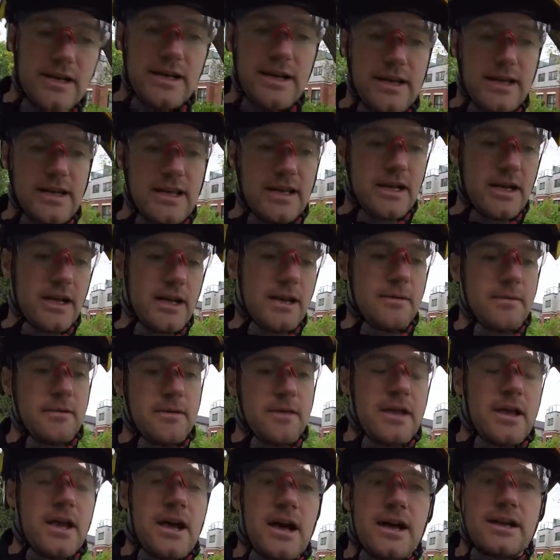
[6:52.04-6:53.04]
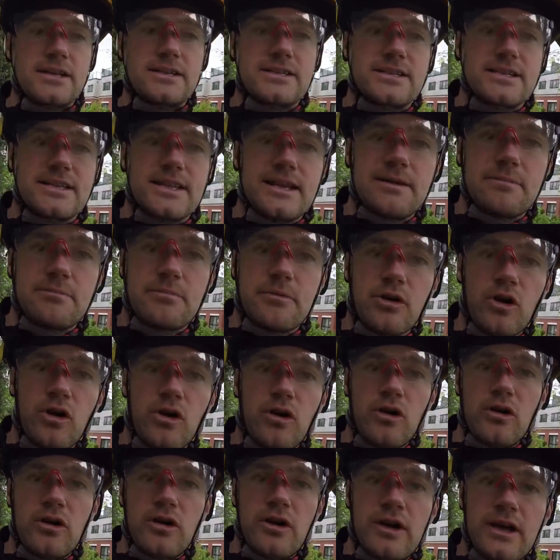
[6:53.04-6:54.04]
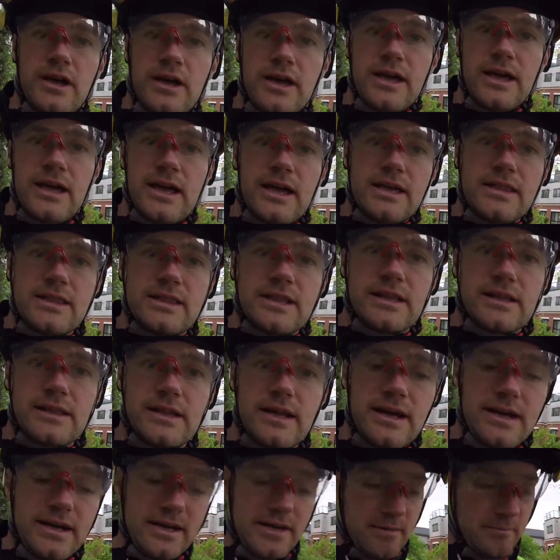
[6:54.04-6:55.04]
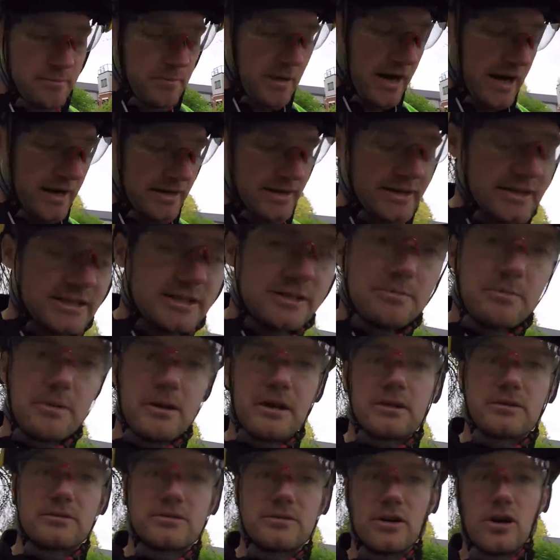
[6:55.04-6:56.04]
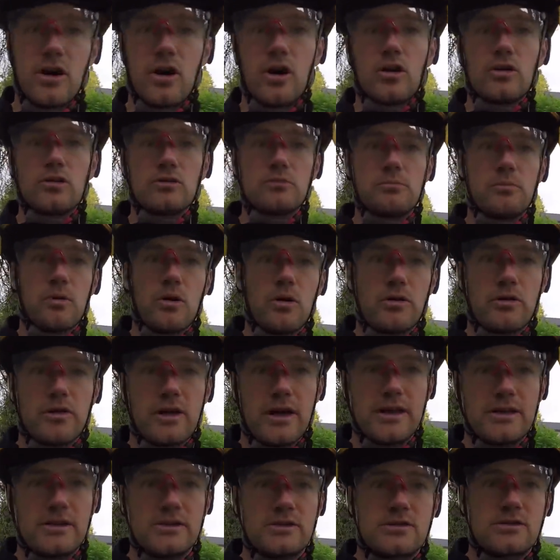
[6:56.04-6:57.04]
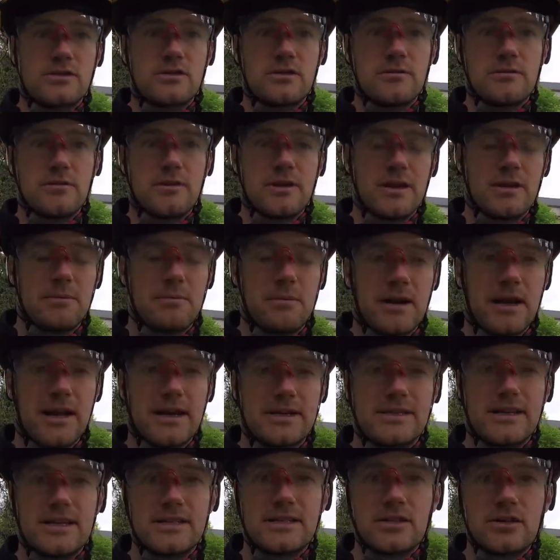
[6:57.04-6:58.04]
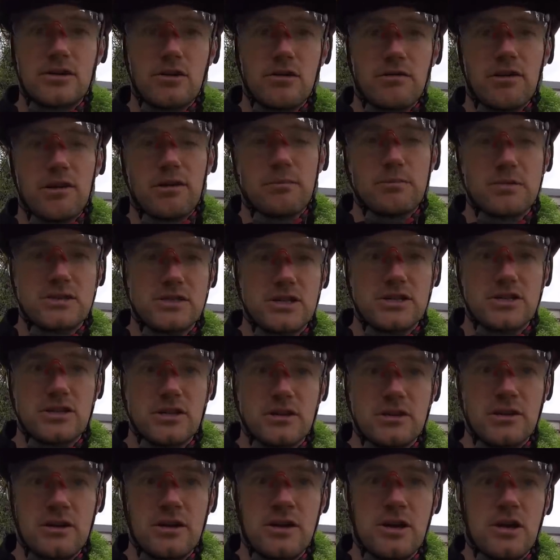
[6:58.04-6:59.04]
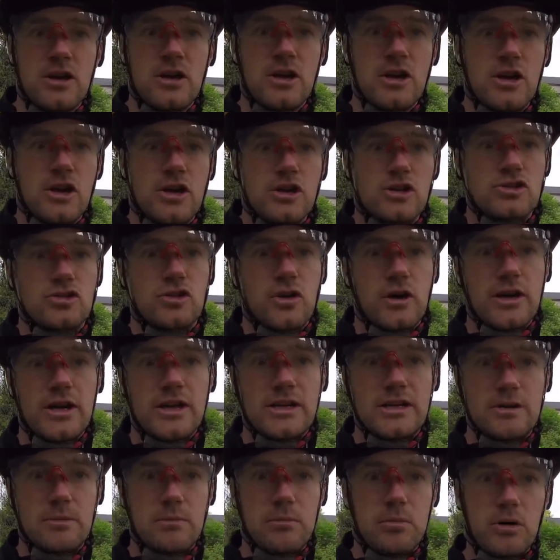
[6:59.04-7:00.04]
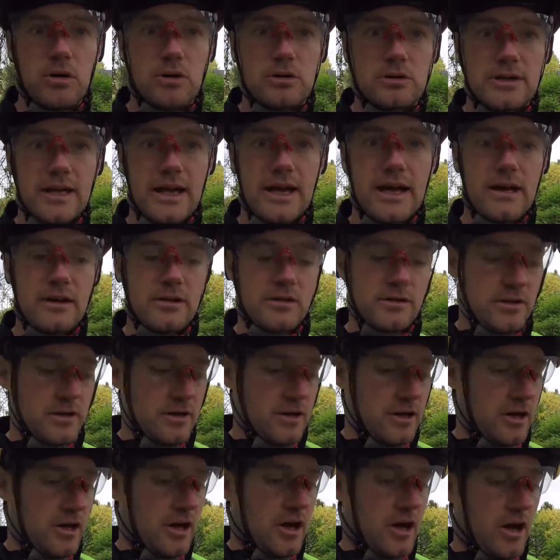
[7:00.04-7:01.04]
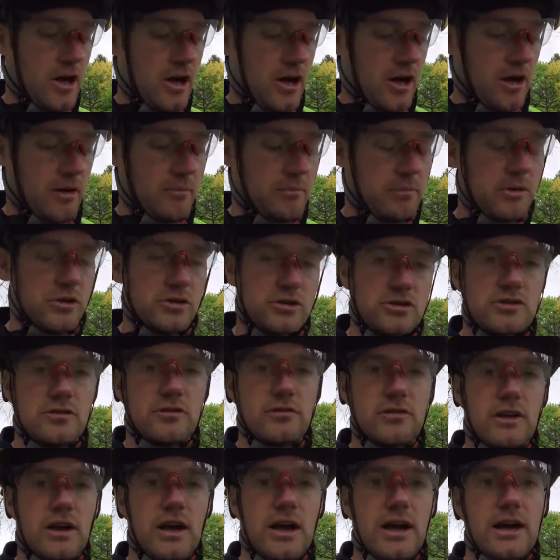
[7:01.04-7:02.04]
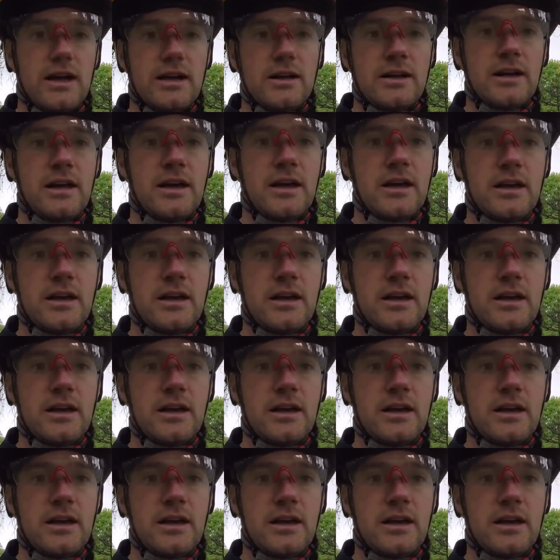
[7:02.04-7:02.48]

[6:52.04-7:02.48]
like a slip knot in the line, but I need to be able to hold both ends to manipulate it into the right position. So I need to pull down a bunch of line,